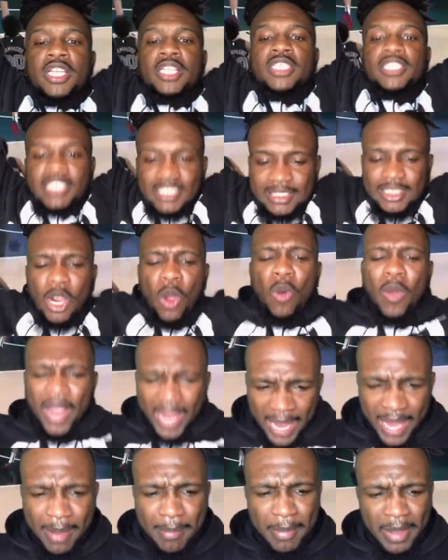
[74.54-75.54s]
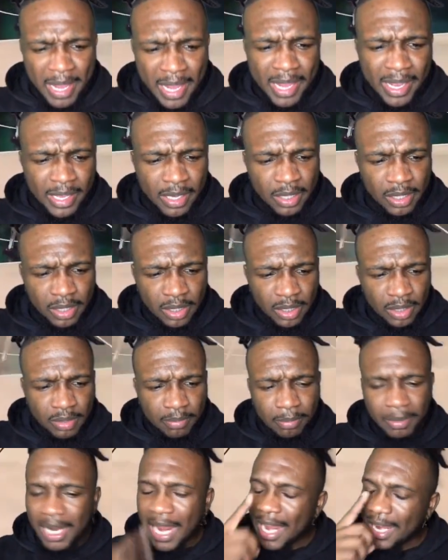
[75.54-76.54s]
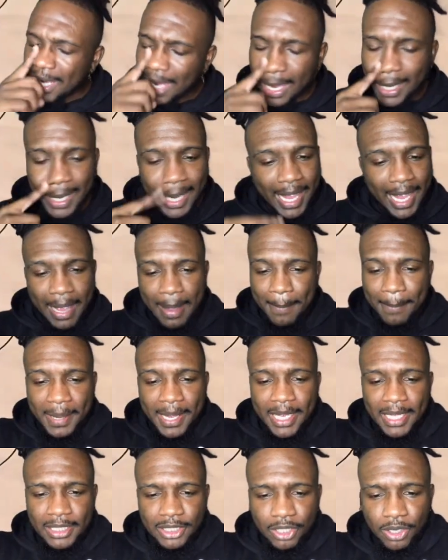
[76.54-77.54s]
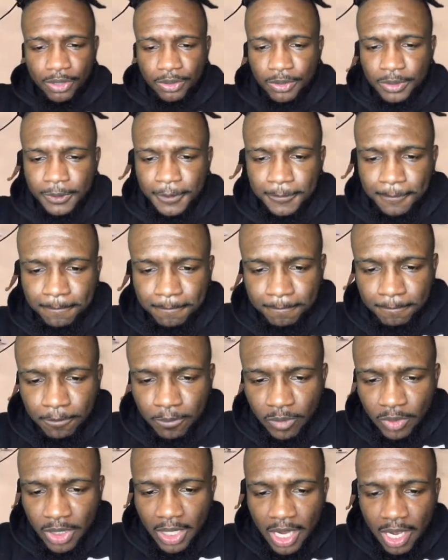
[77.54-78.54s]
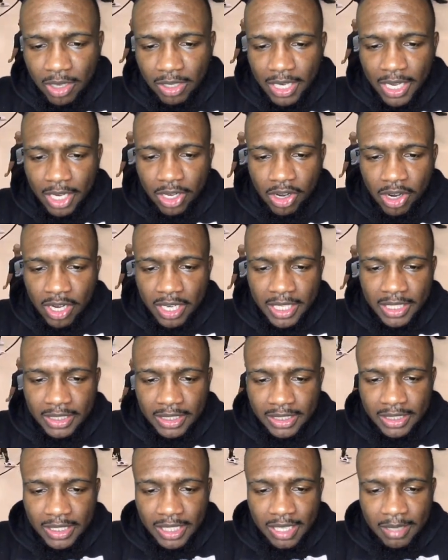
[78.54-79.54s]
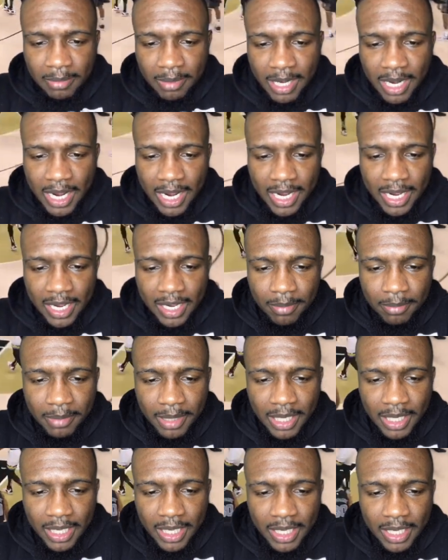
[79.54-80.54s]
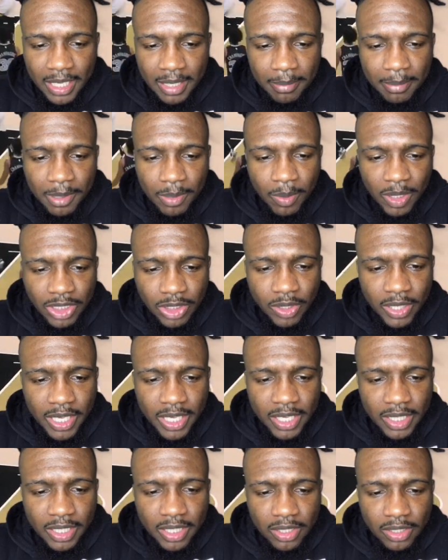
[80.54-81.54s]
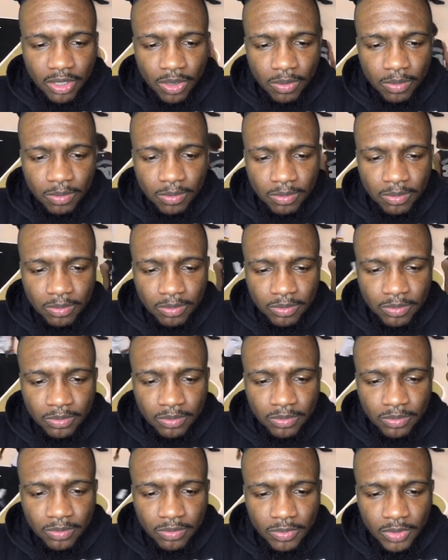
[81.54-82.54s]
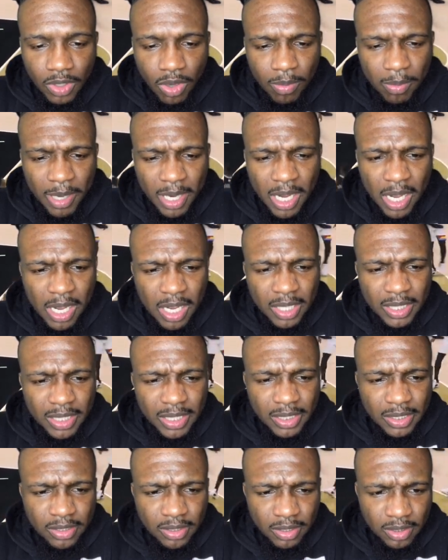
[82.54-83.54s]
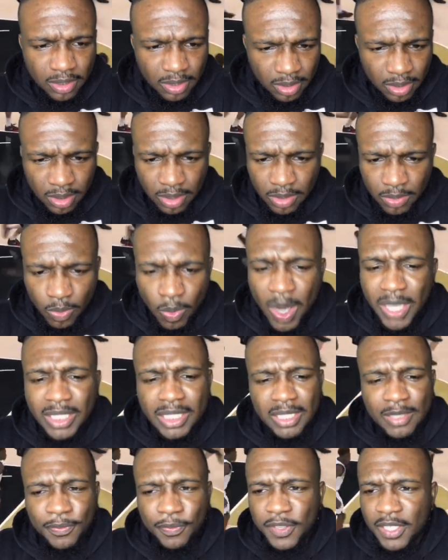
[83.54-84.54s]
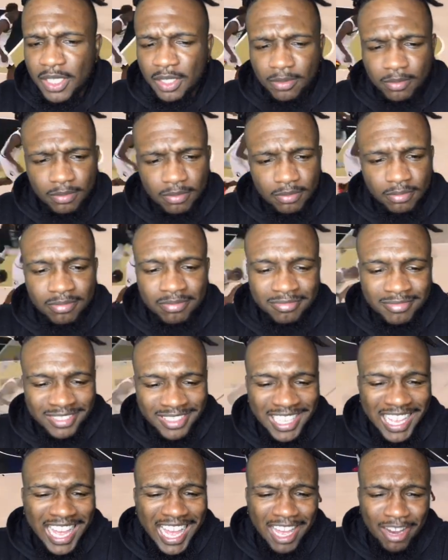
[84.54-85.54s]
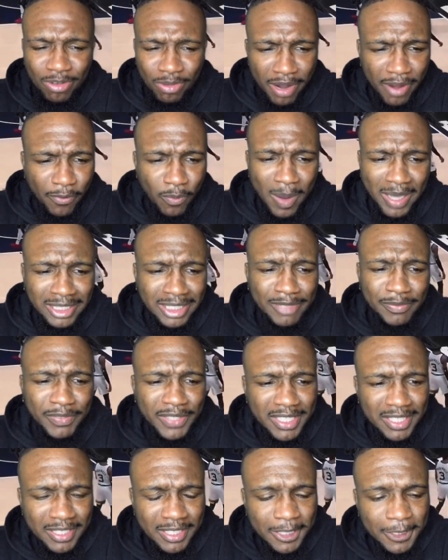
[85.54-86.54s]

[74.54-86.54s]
Let's go, Ant-Man. But I like Ant-Man, though. I don't like Carl Anthony Town, but I like Ant-Man. Watch your head in this. Nope. Oh, my God. Dude. Watch his feet. Ref, watch his feet.